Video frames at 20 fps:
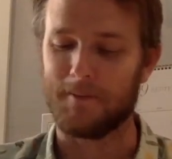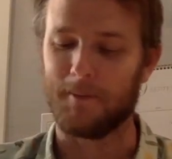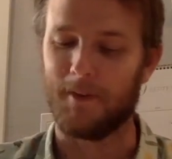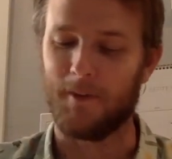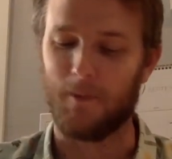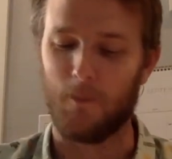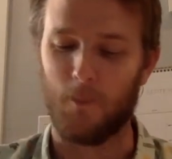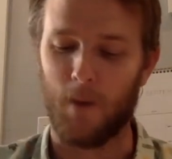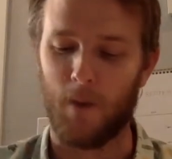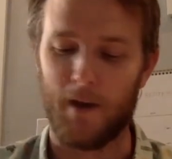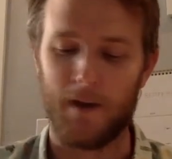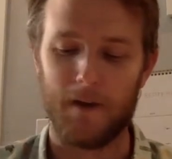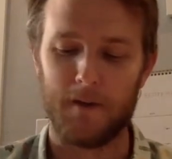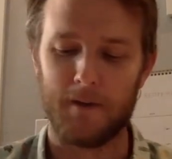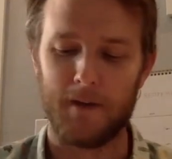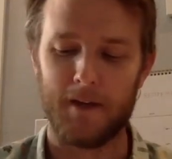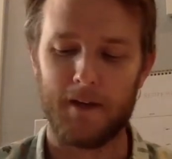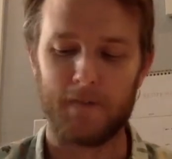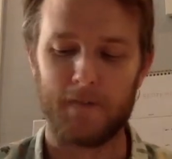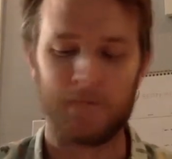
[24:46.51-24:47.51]
but why are
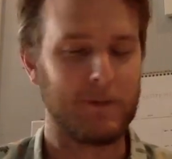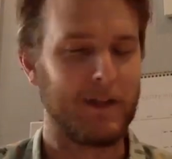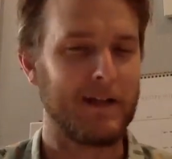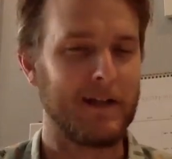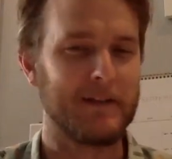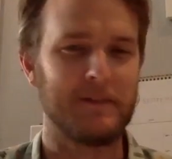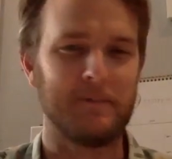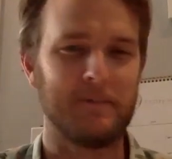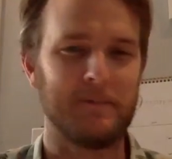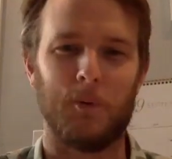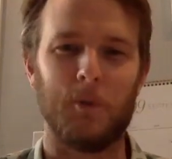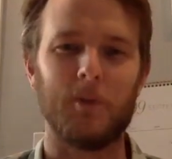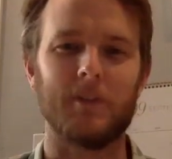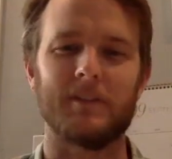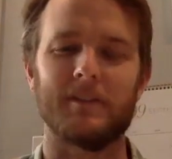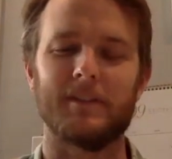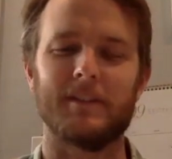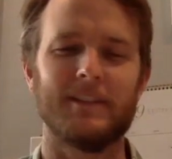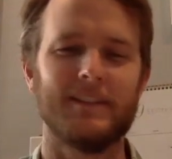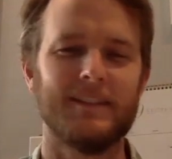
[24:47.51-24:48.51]
native plants important?